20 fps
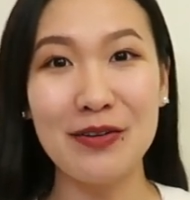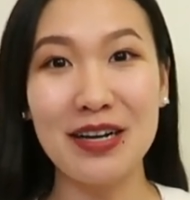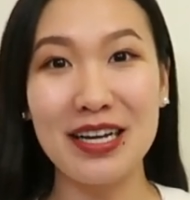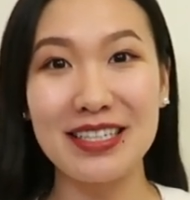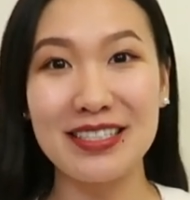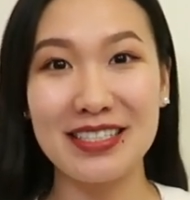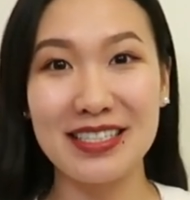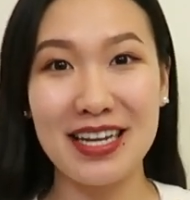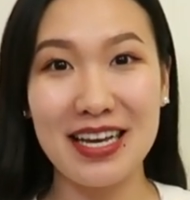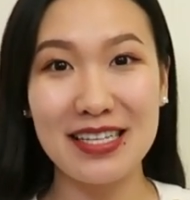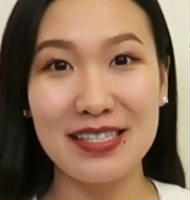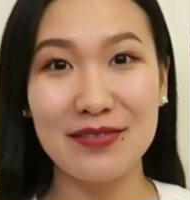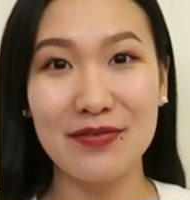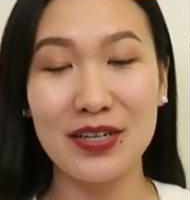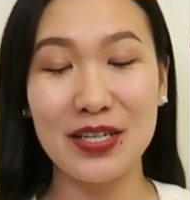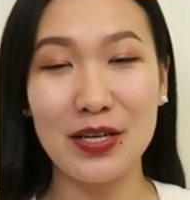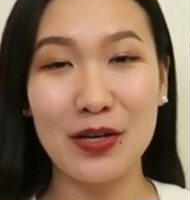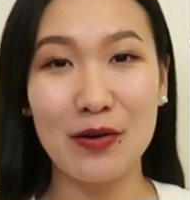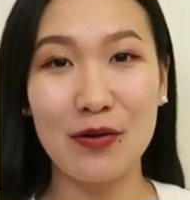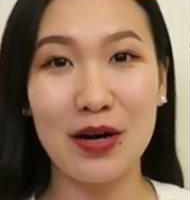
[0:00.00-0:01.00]
In today's
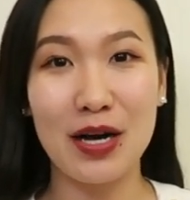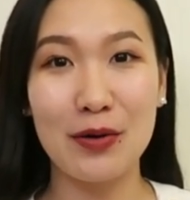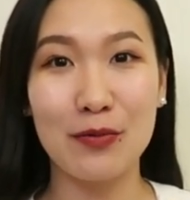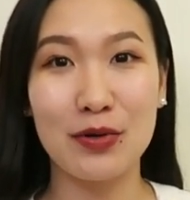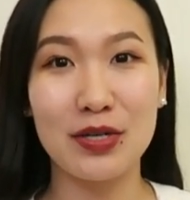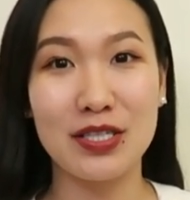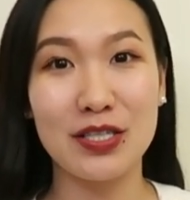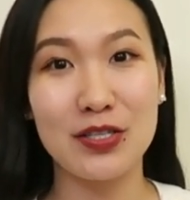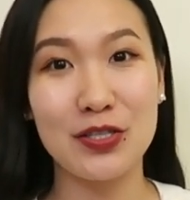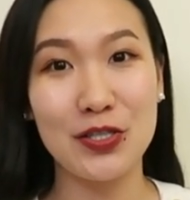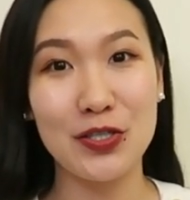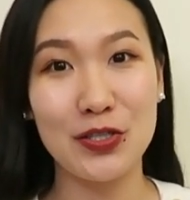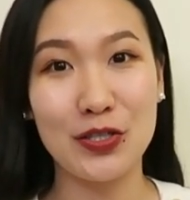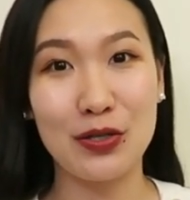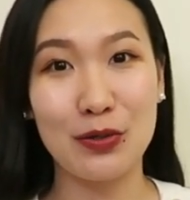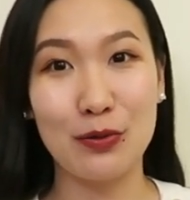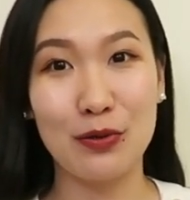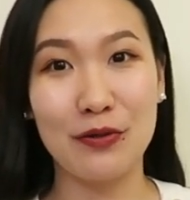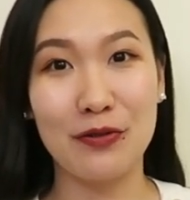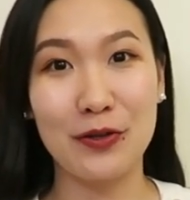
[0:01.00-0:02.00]
video, I wanted to
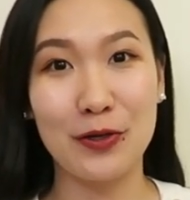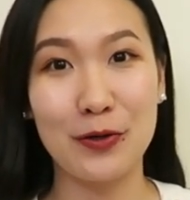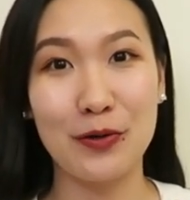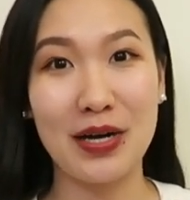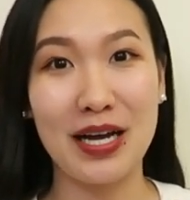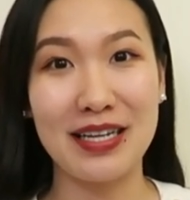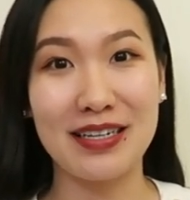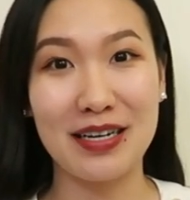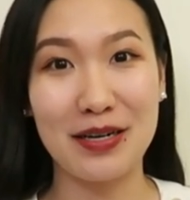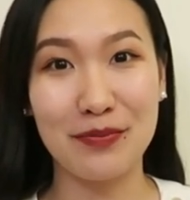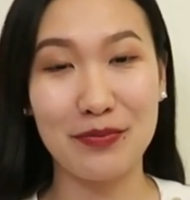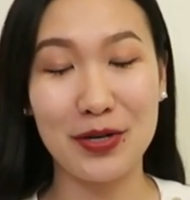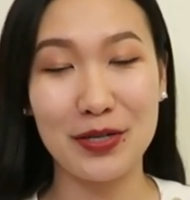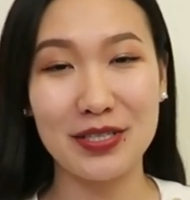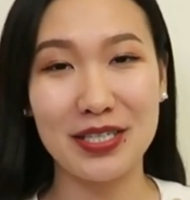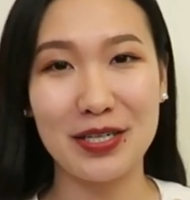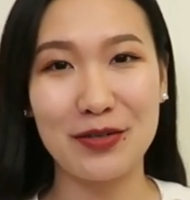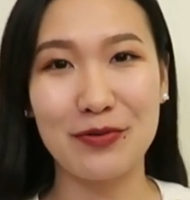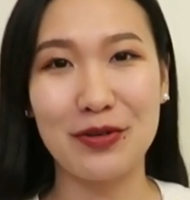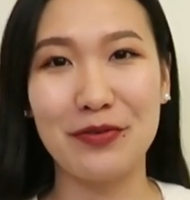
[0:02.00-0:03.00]
share with you an
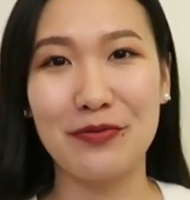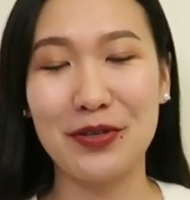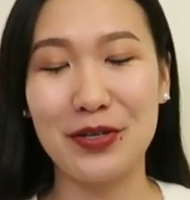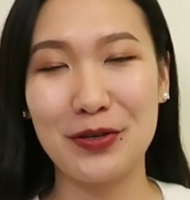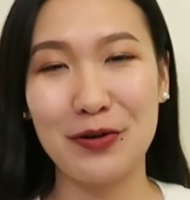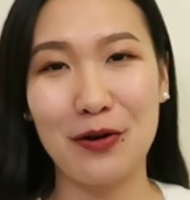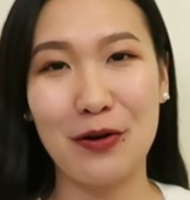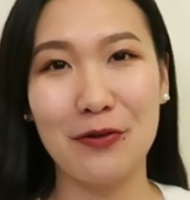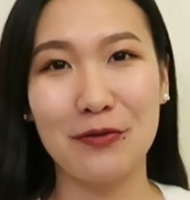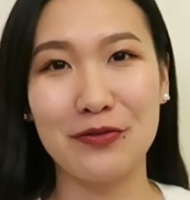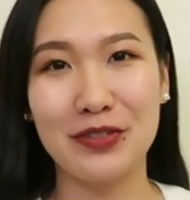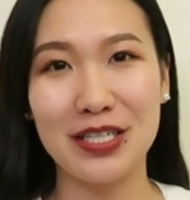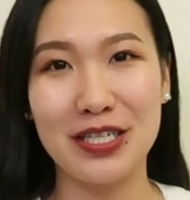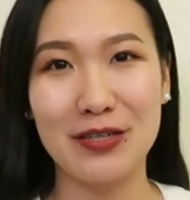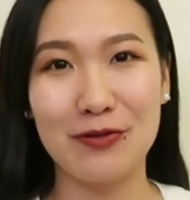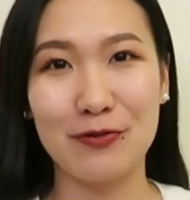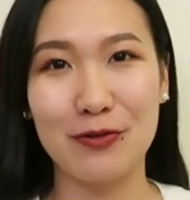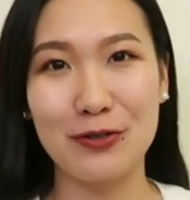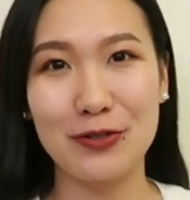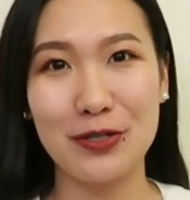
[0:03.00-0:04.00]
unboxing review of
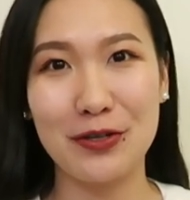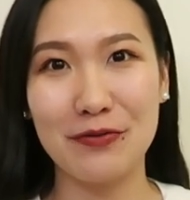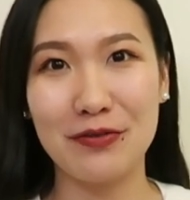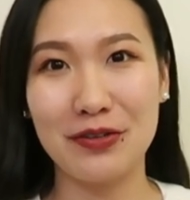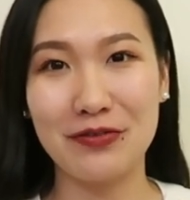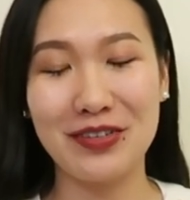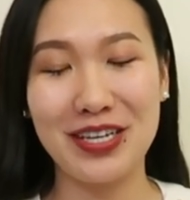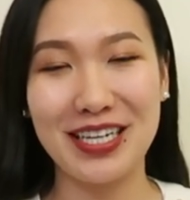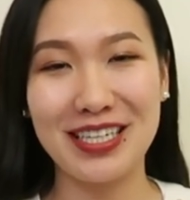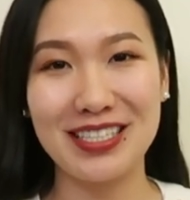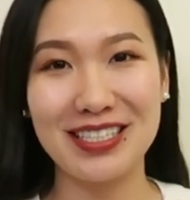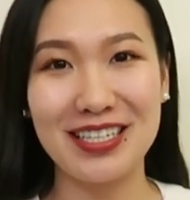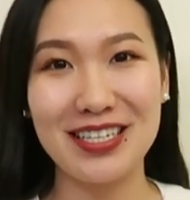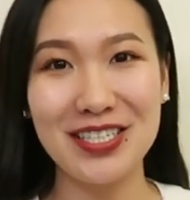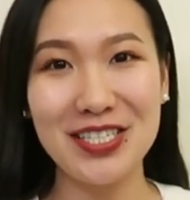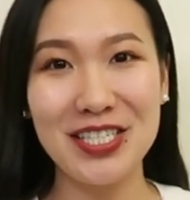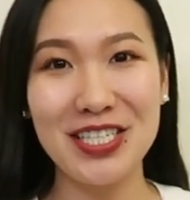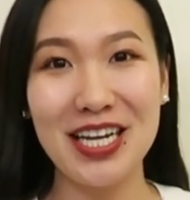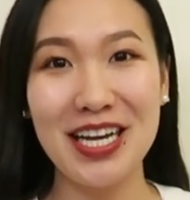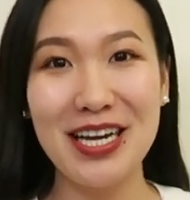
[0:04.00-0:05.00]
the Roger Vivier
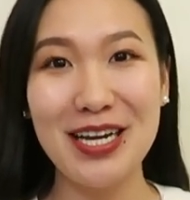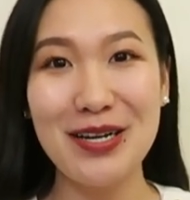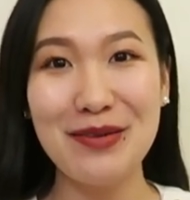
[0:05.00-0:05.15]
clutch.